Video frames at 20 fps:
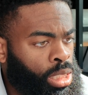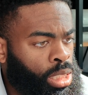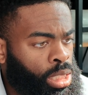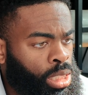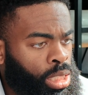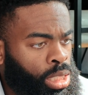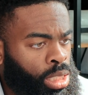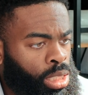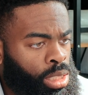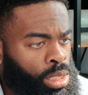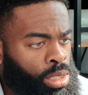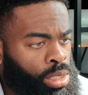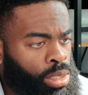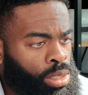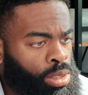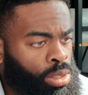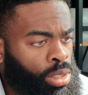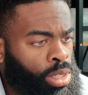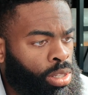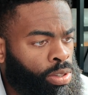And
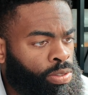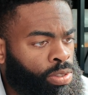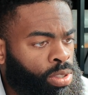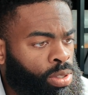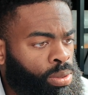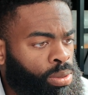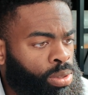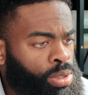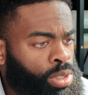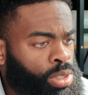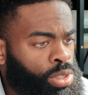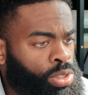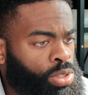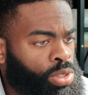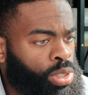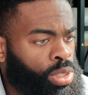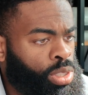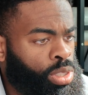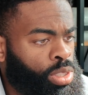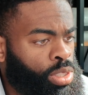then you have someone just
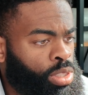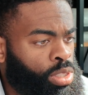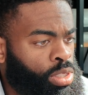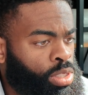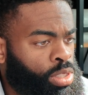trying to